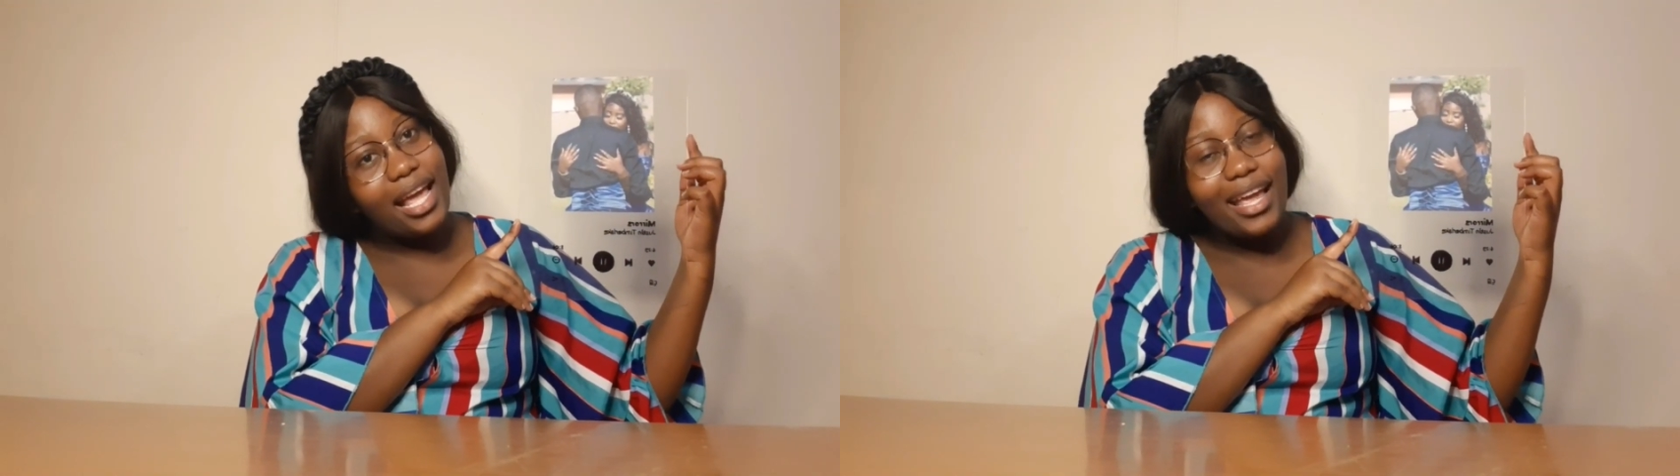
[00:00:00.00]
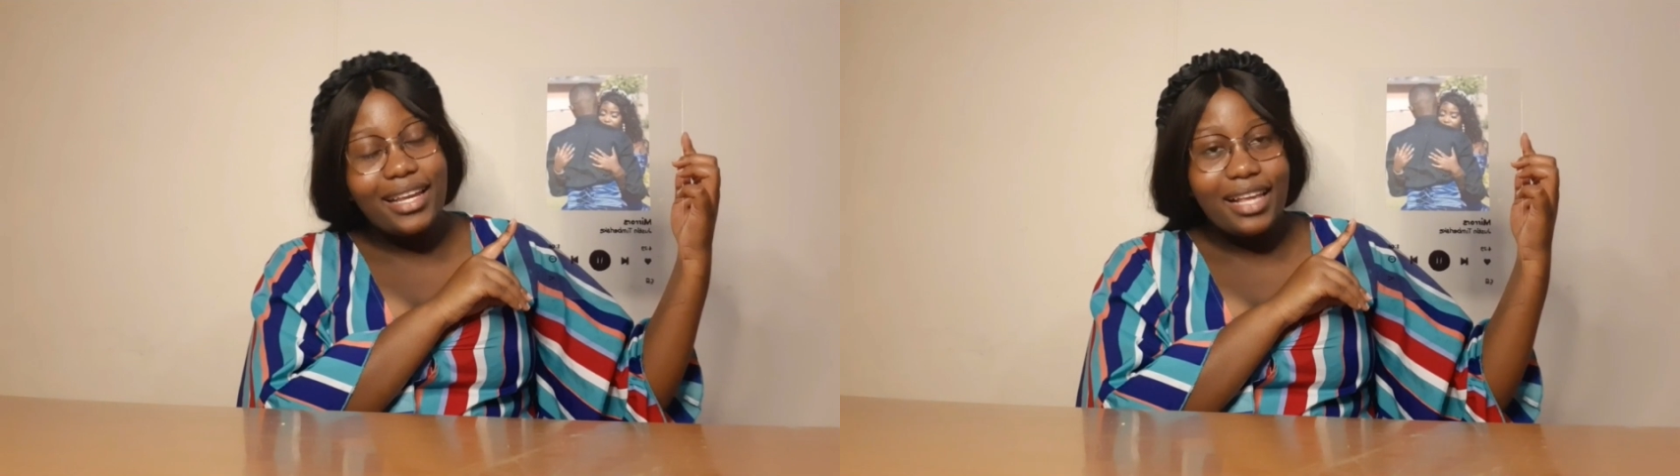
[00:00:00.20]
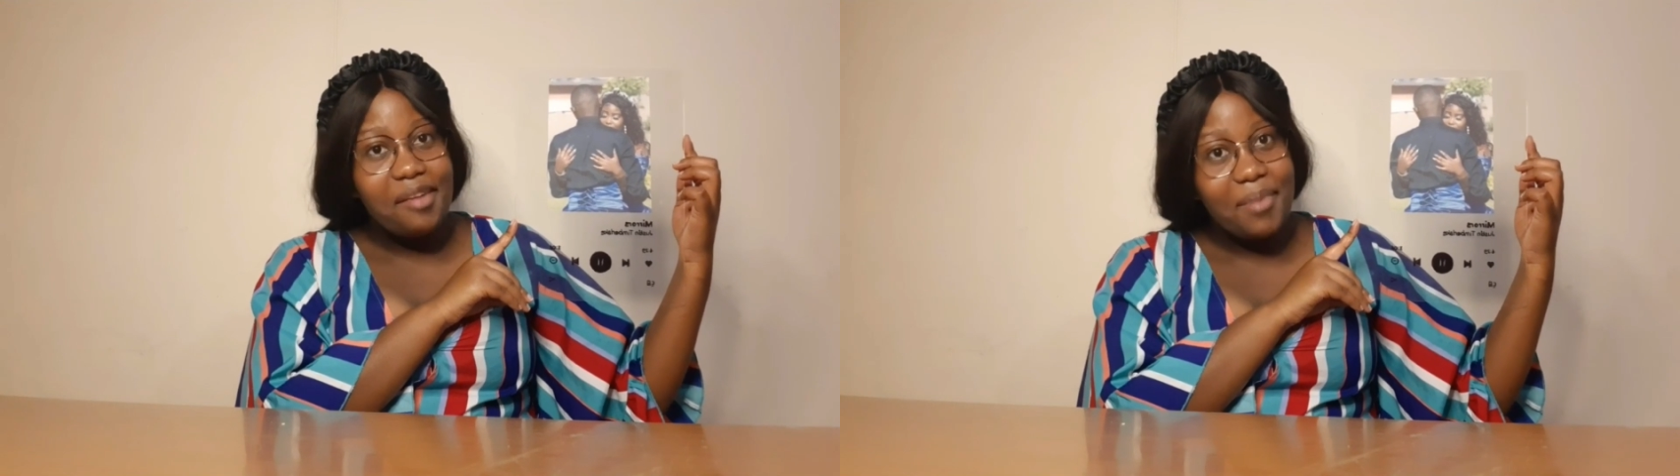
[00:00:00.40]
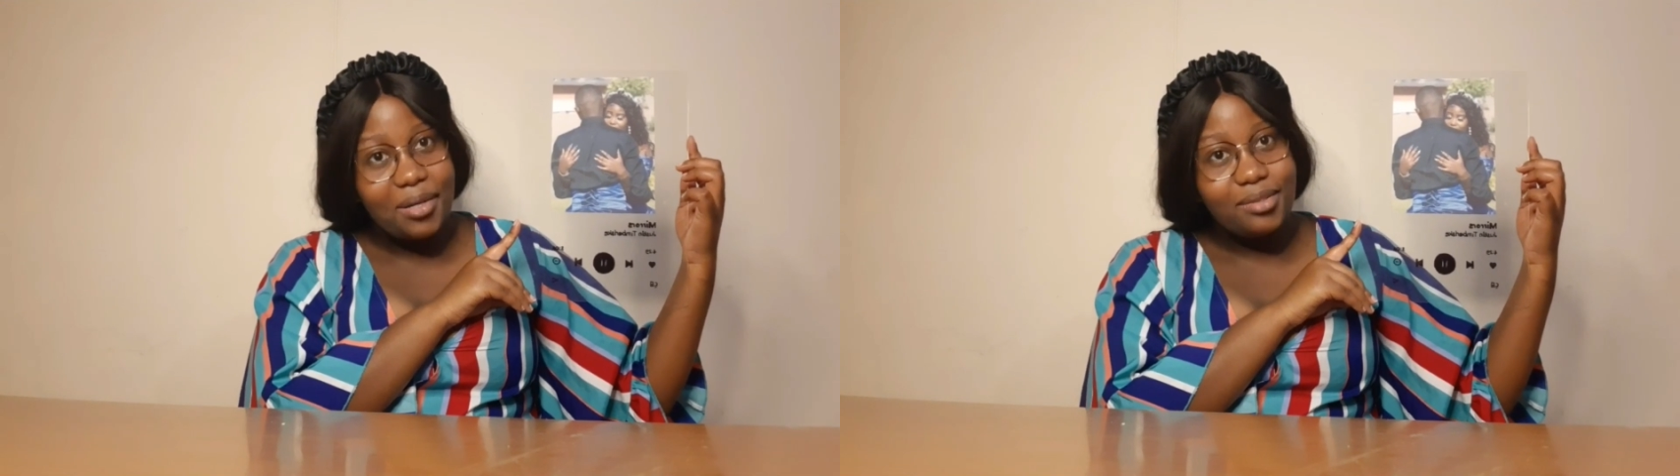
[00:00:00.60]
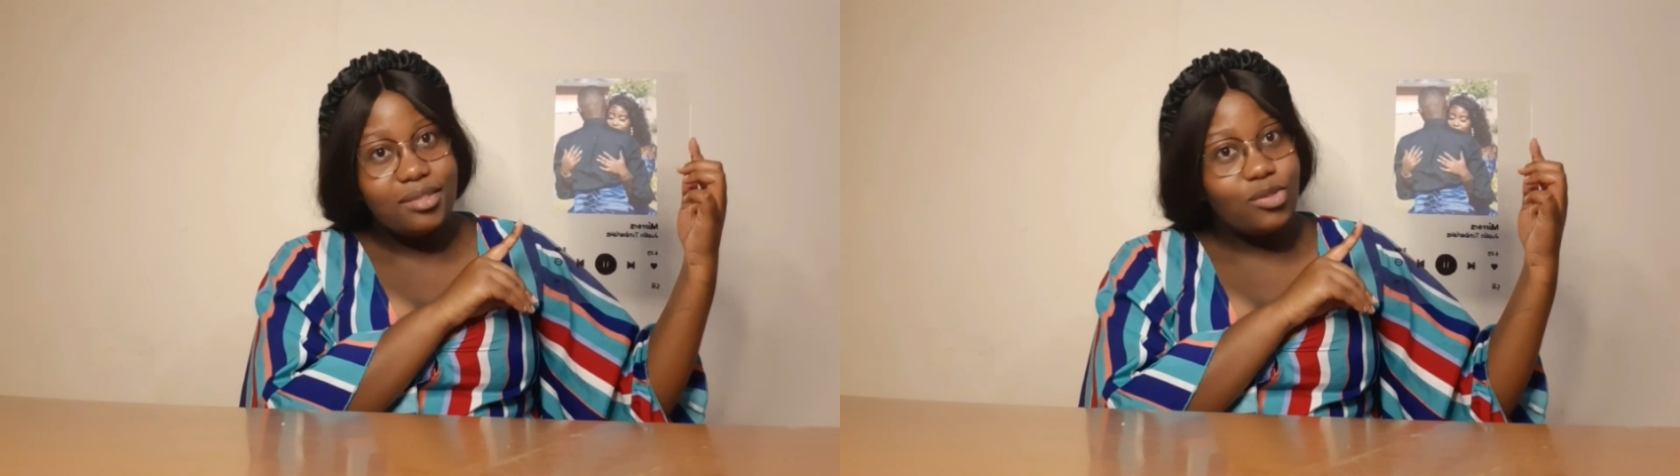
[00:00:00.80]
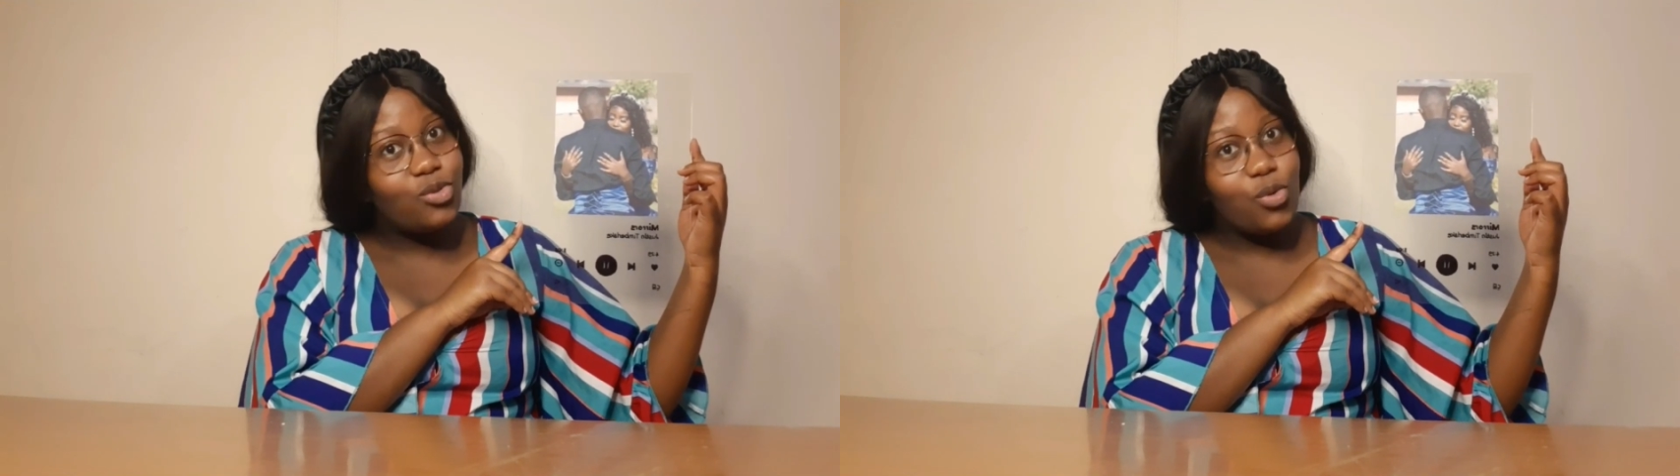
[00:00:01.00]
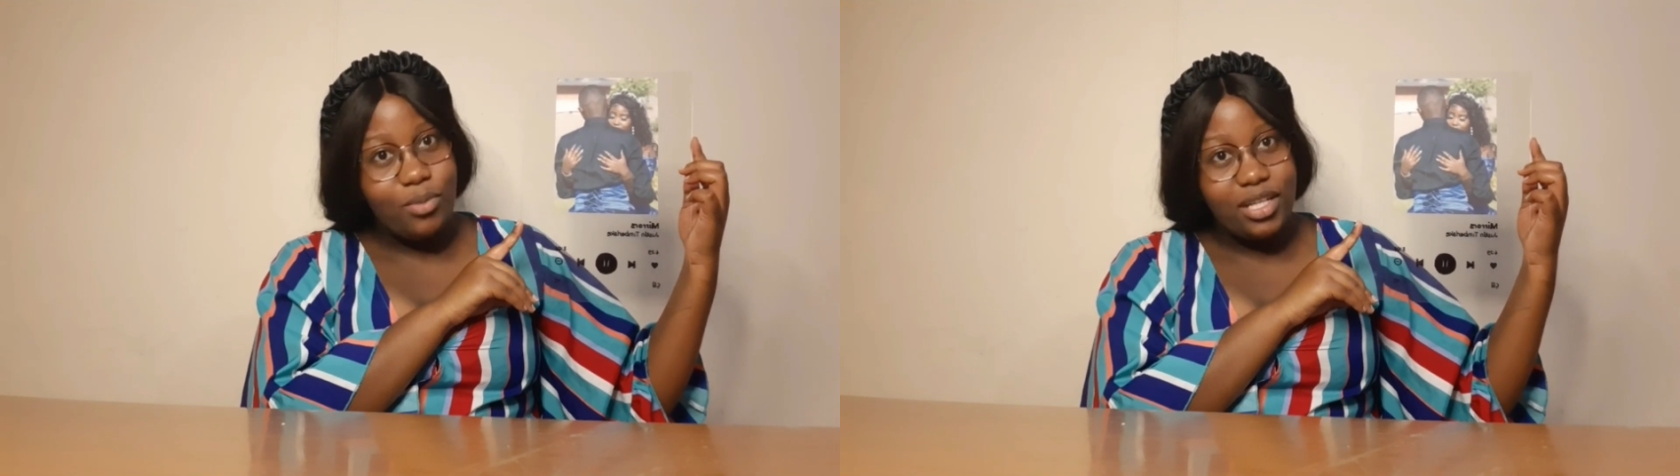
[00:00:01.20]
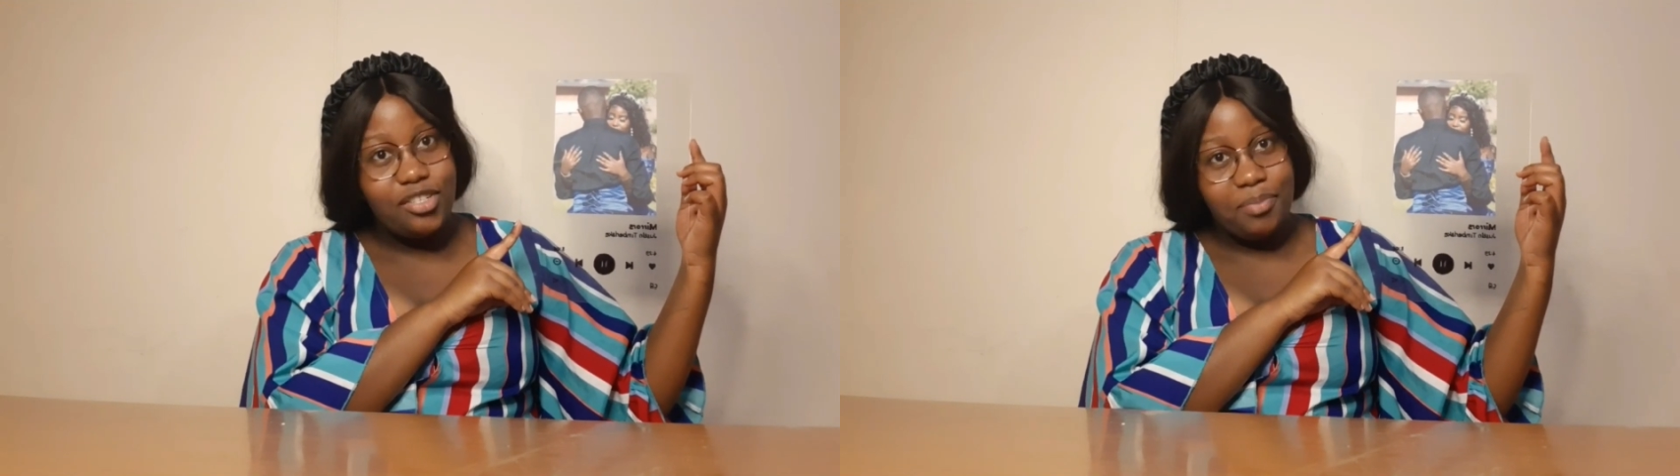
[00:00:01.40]
it came out so
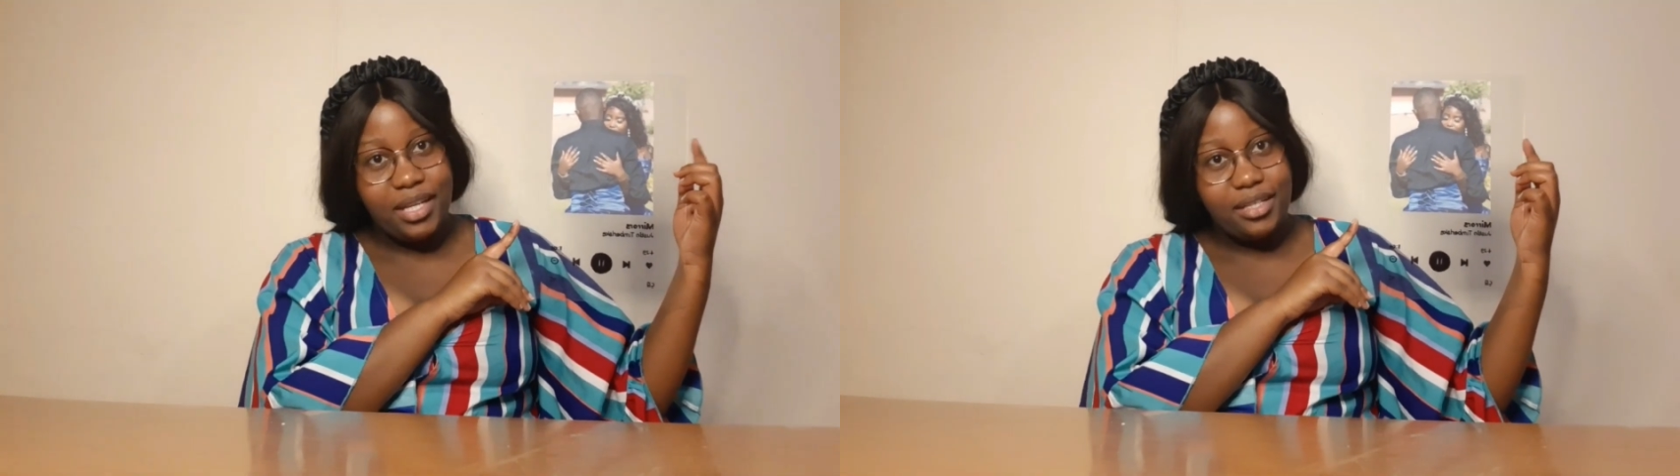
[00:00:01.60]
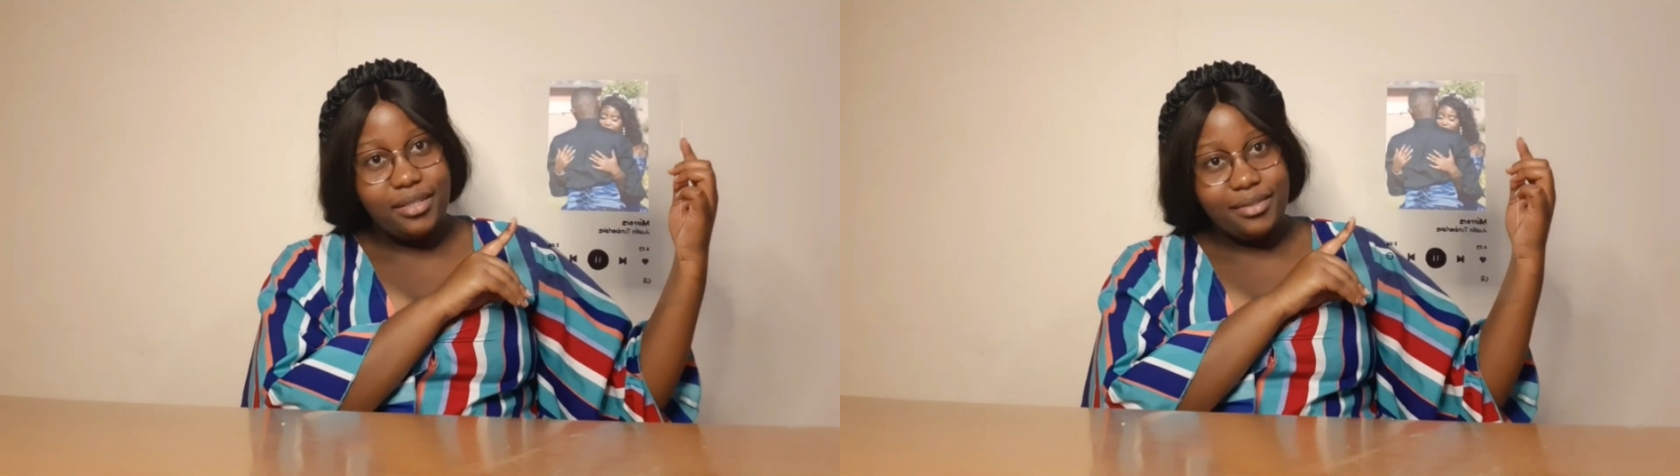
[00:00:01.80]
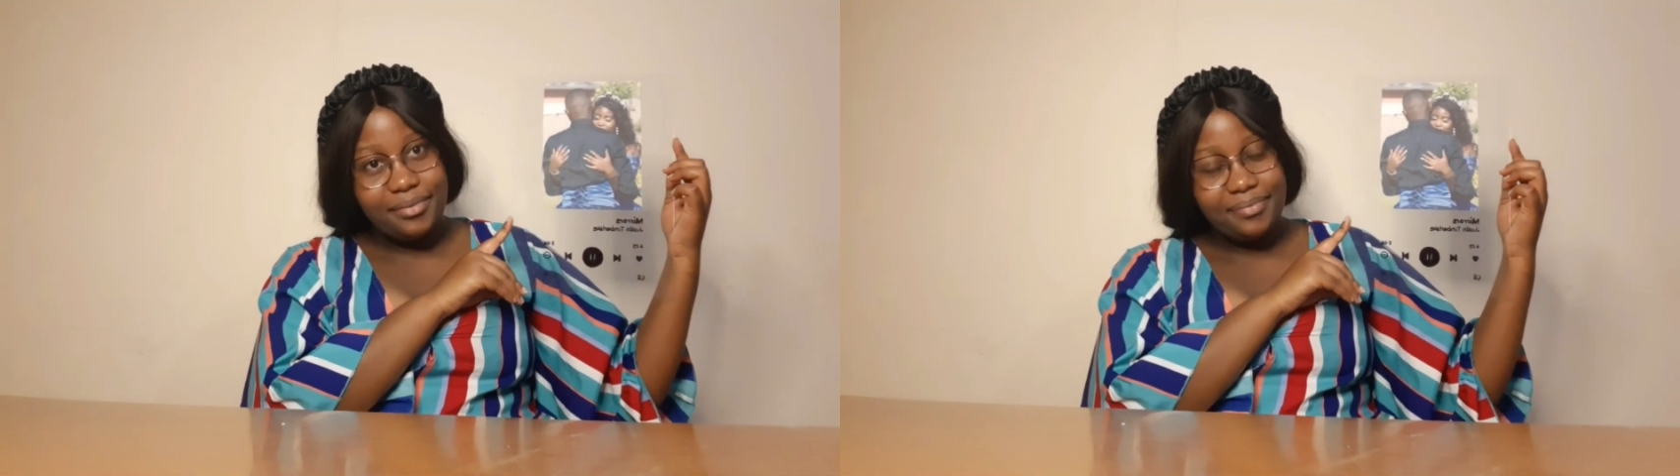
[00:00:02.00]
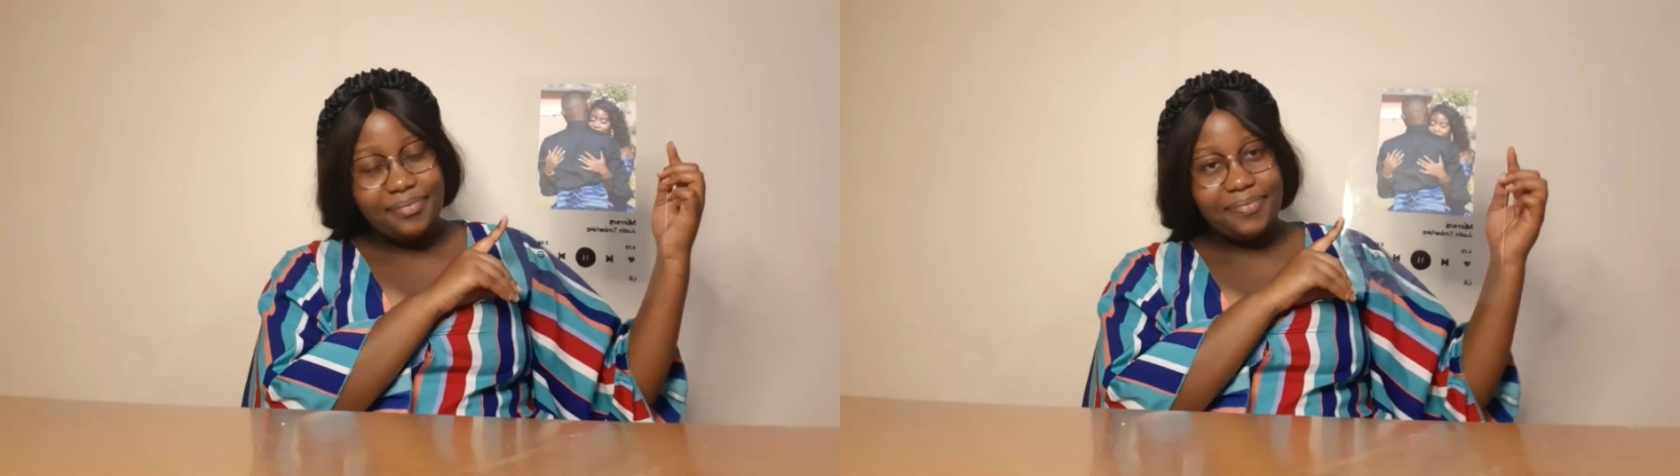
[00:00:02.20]
much better.